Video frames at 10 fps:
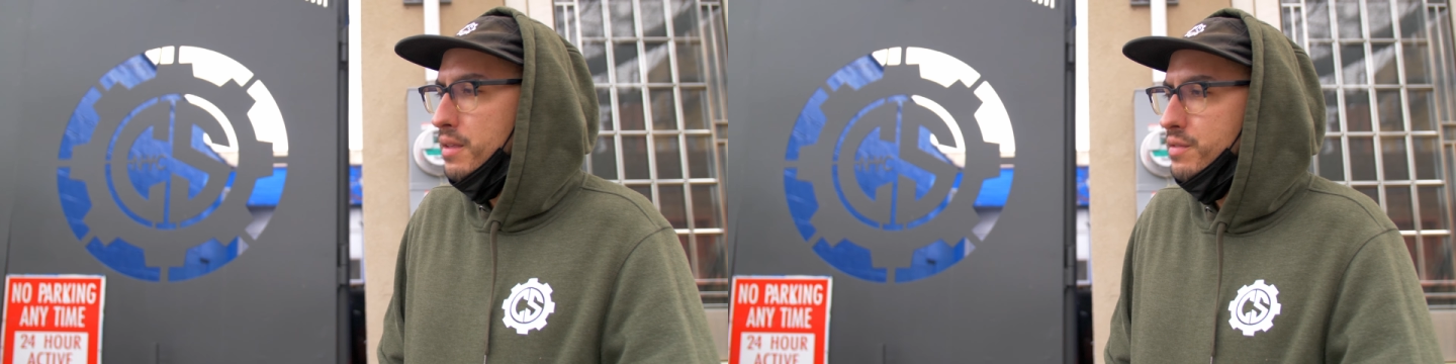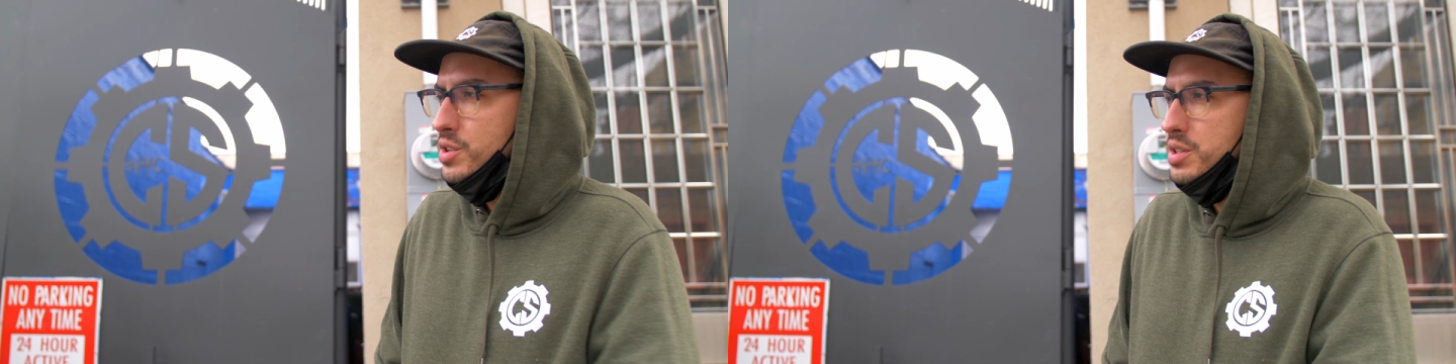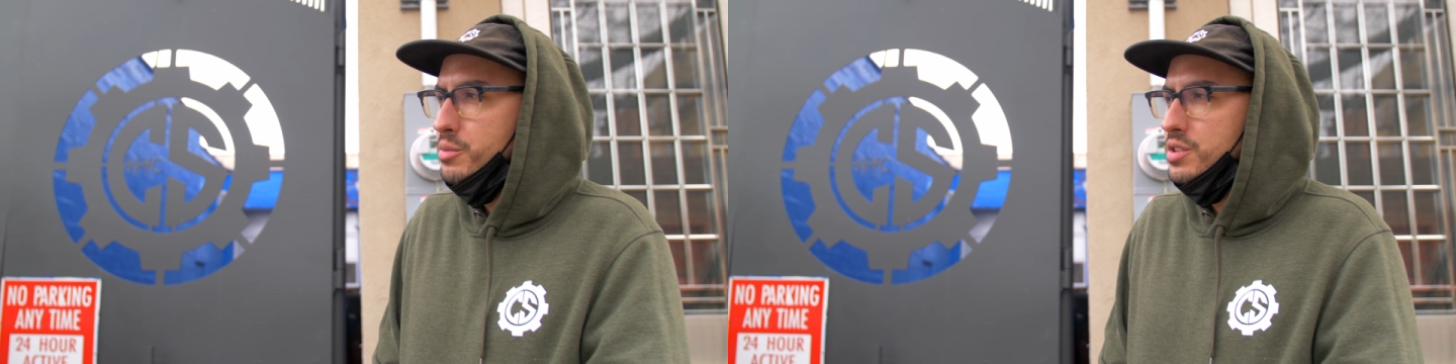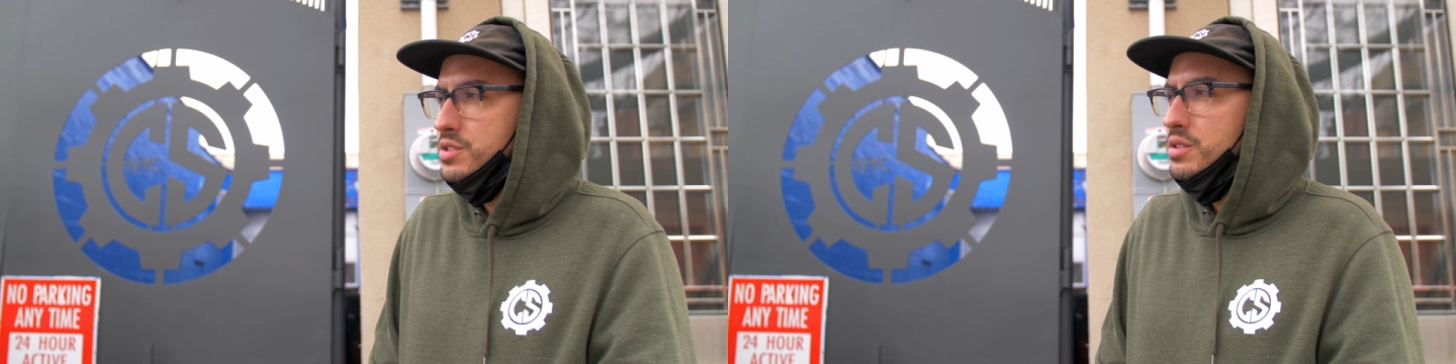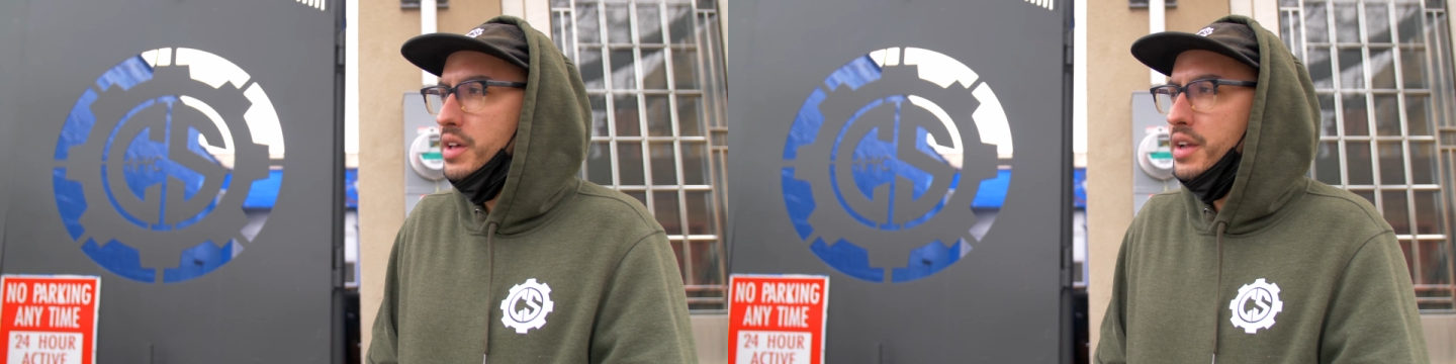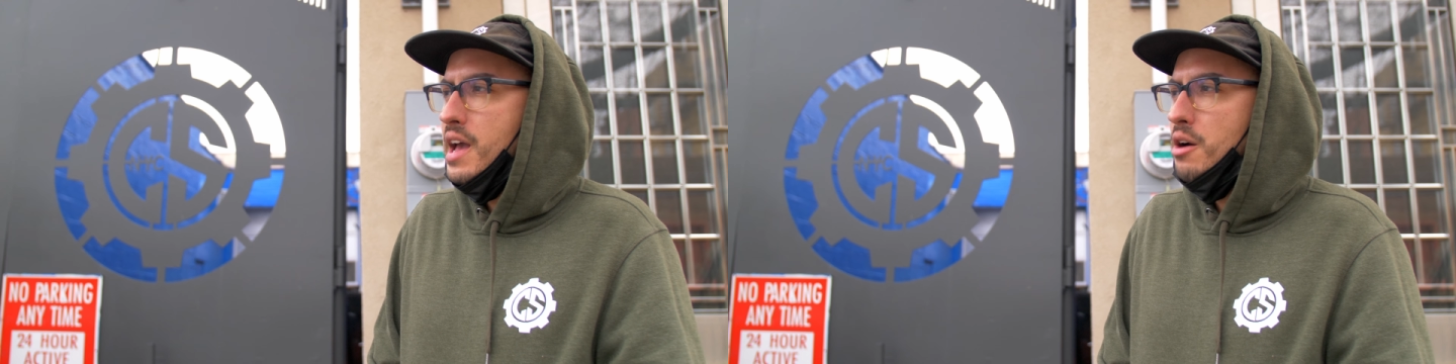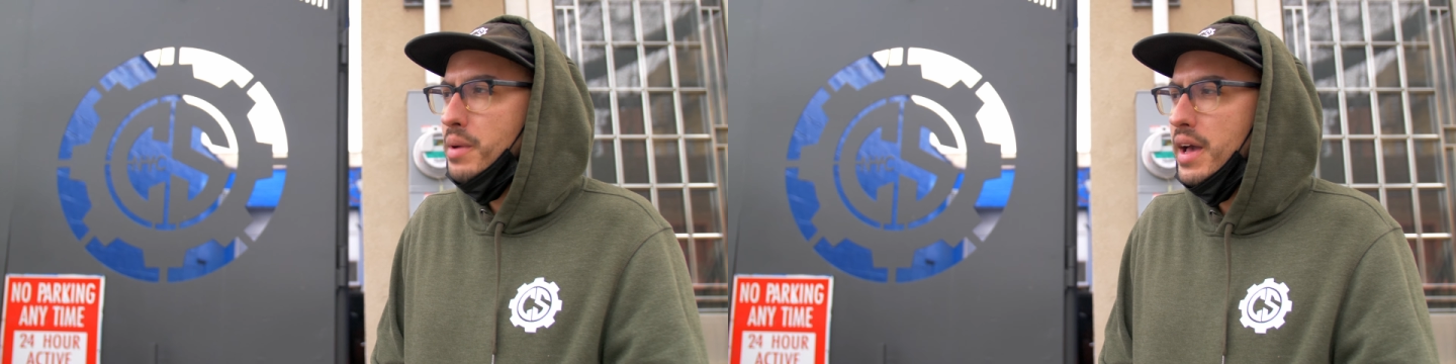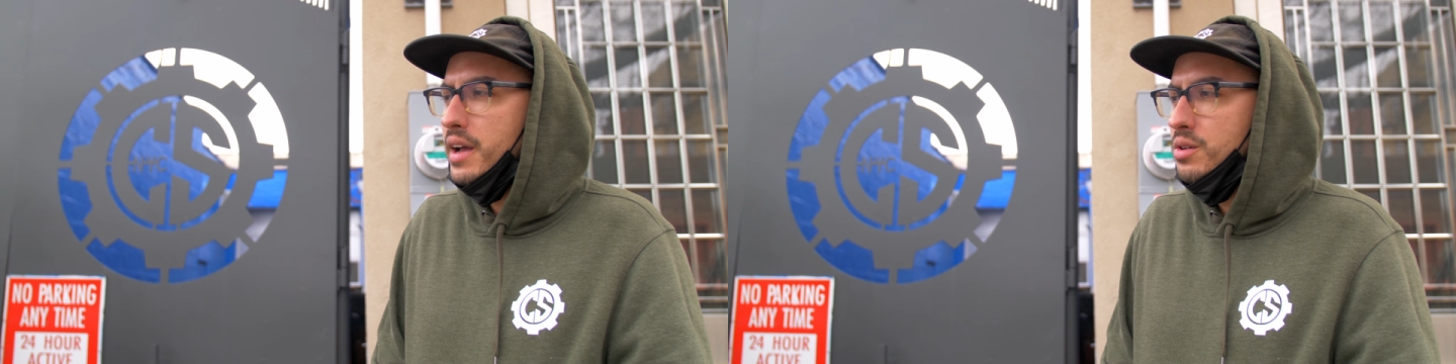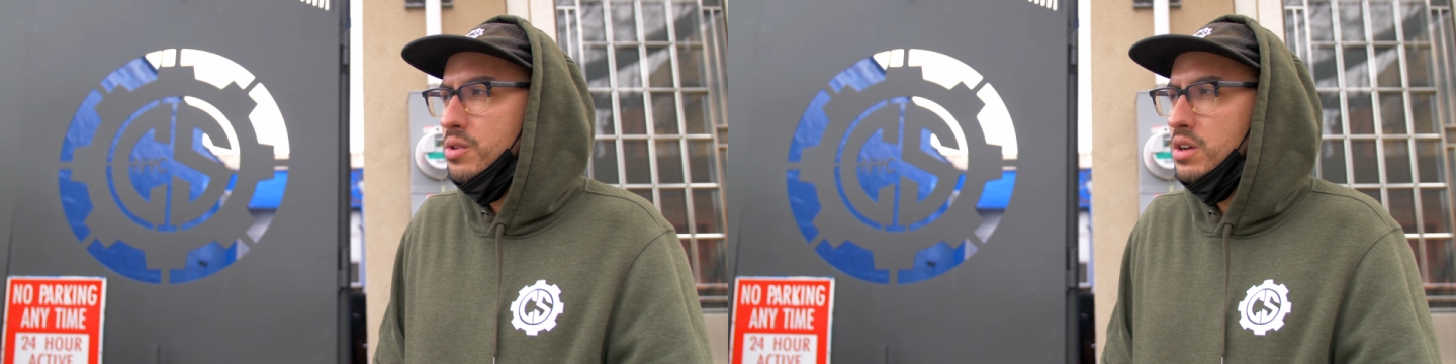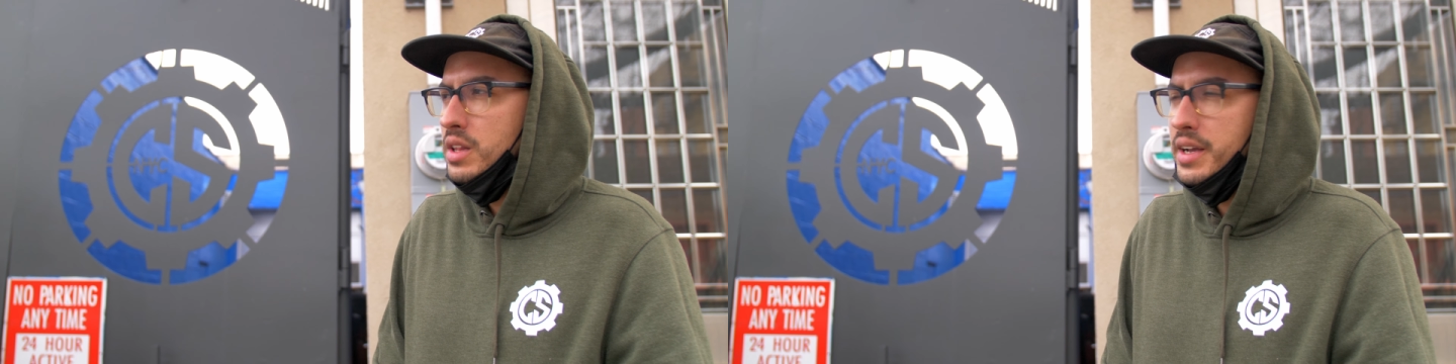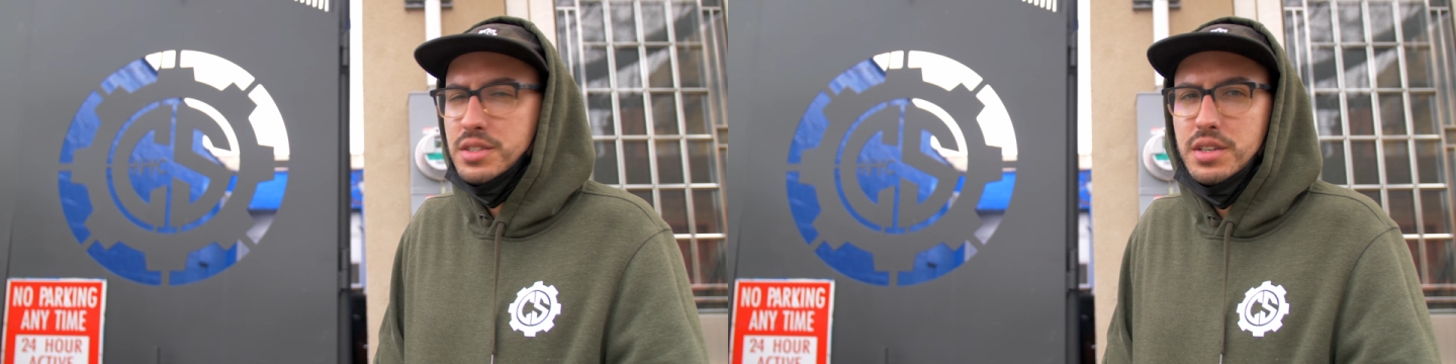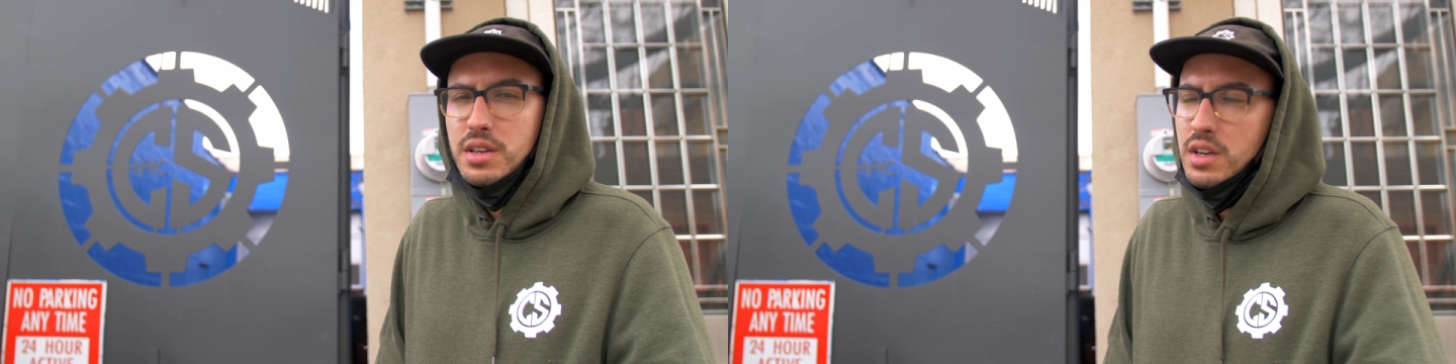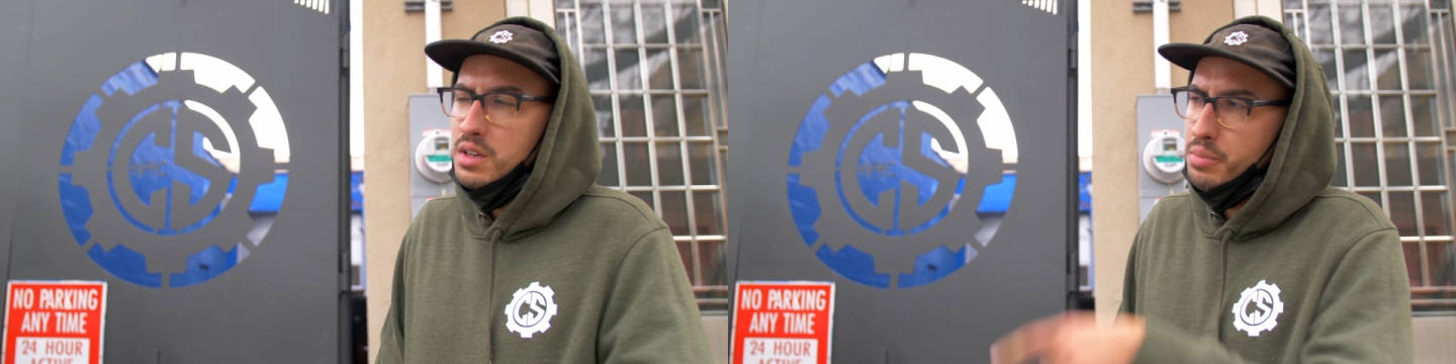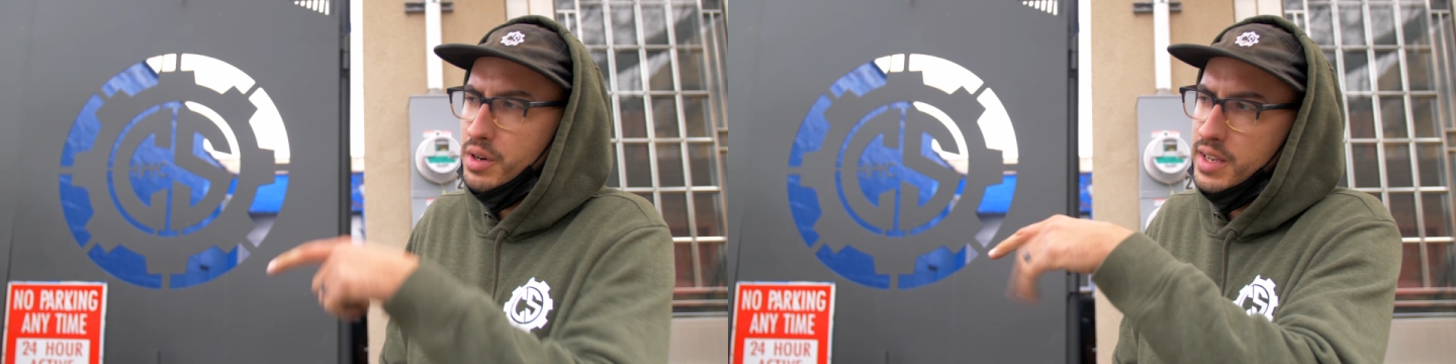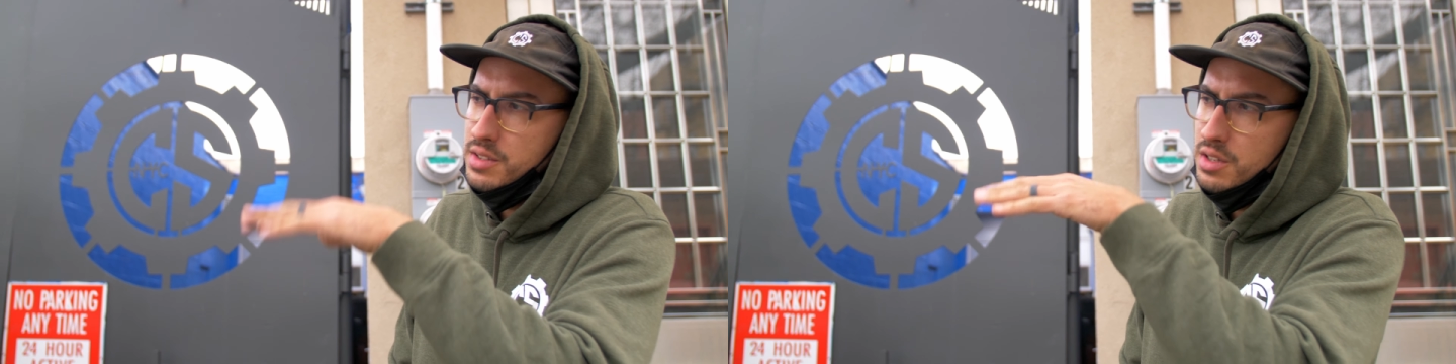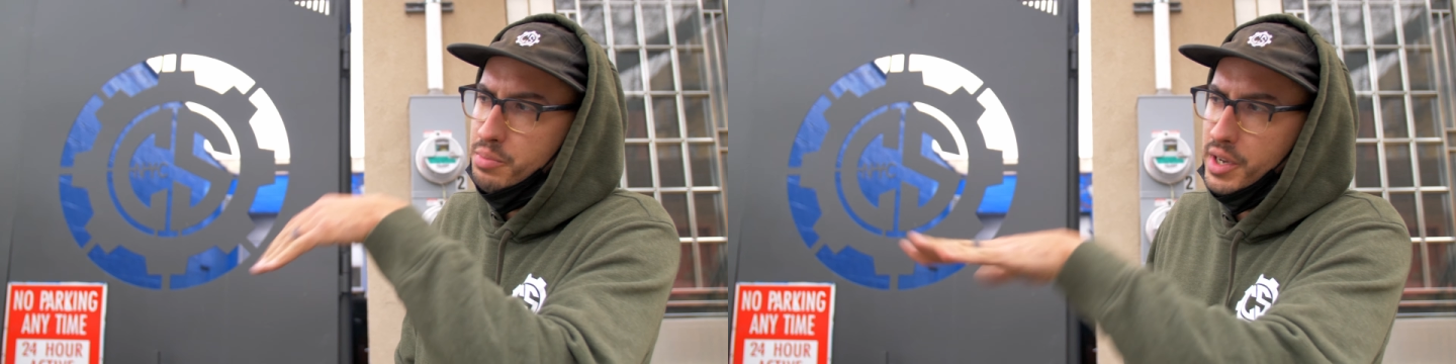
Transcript: Very similar to like an Outback or a Legacy, but it has the